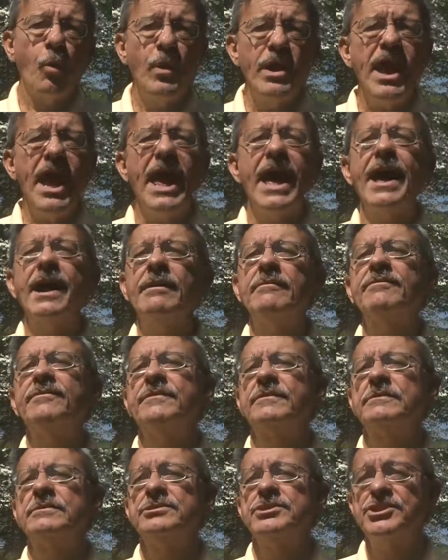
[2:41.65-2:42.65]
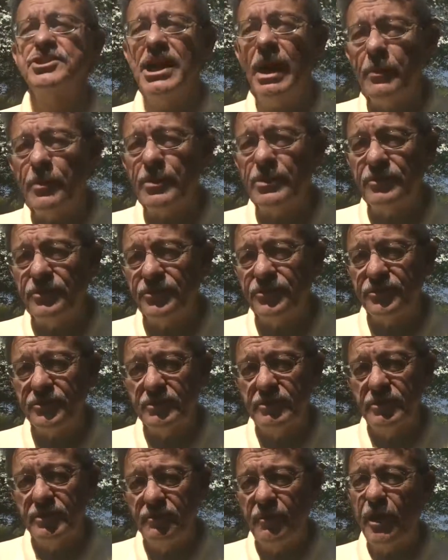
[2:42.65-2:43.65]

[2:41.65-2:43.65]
We have shepherds